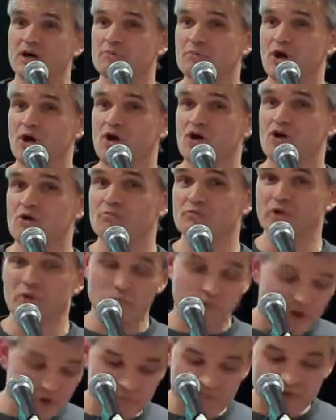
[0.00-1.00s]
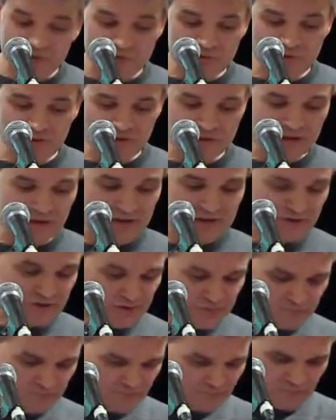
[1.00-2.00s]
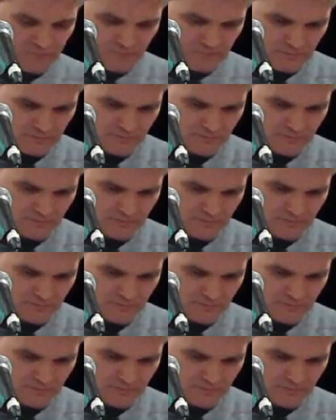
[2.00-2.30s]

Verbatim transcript: come home, they want to be with us.